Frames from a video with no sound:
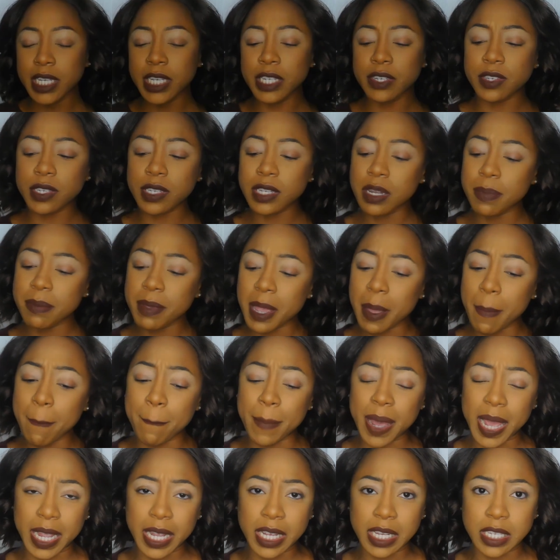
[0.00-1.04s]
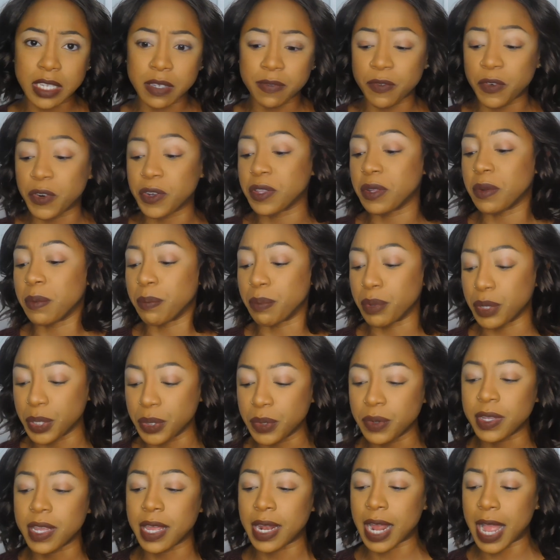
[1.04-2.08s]
It's going to be a base for the
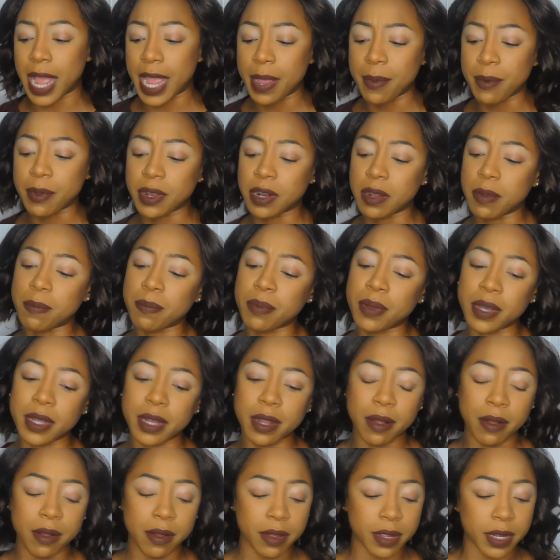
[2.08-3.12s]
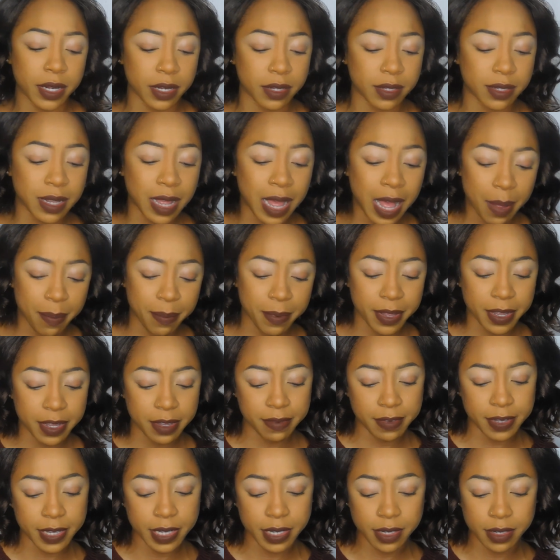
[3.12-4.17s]
blue that I am going to put on top
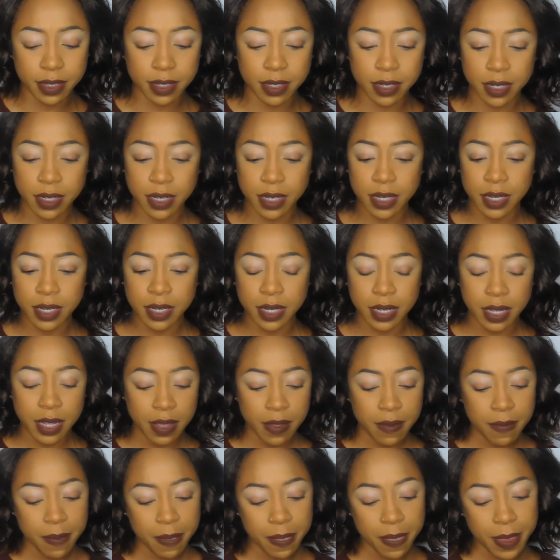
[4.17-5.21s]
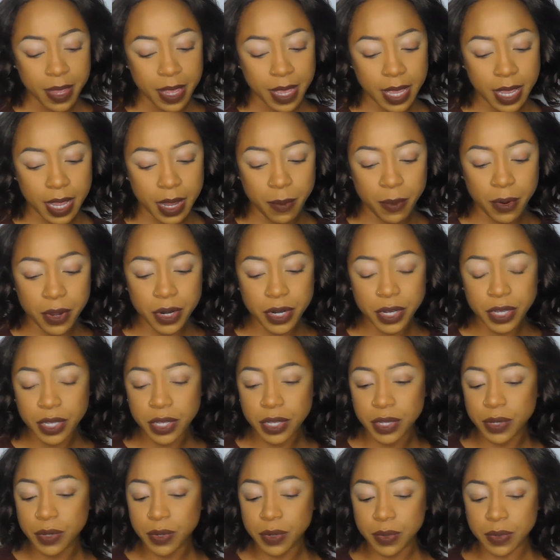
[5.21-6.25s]
of it. And we're going to
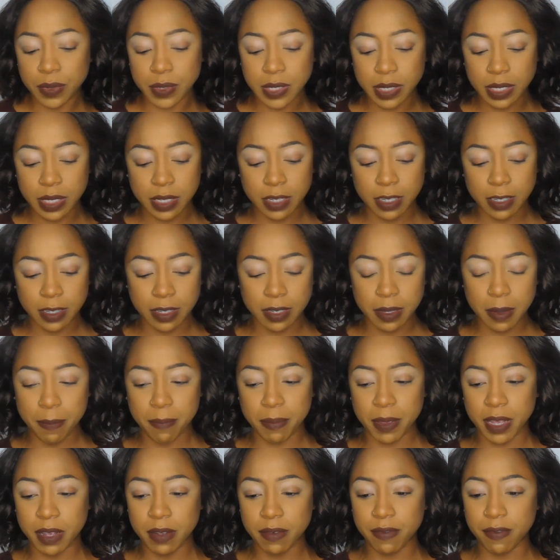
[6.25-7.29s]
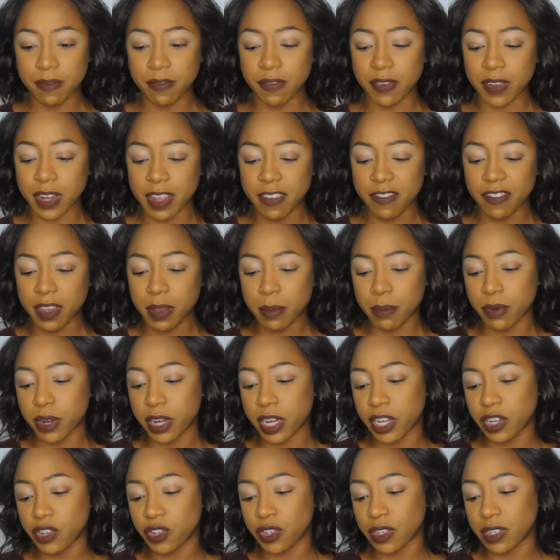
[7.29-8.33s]
use this big fluffy
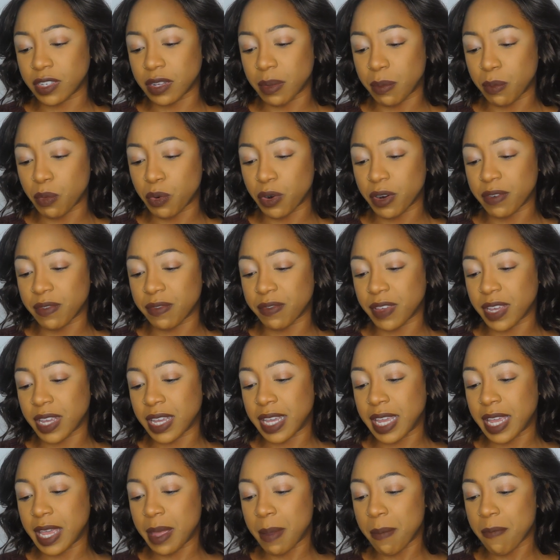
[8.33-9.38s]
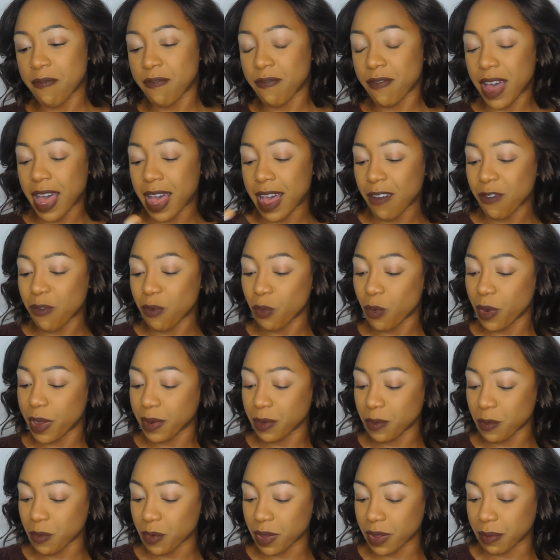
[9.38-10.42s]
brush. It's the Morphe
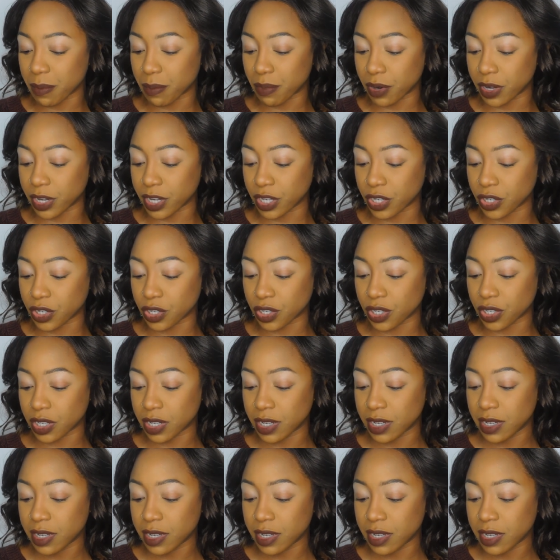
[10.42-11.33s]
M511 brush.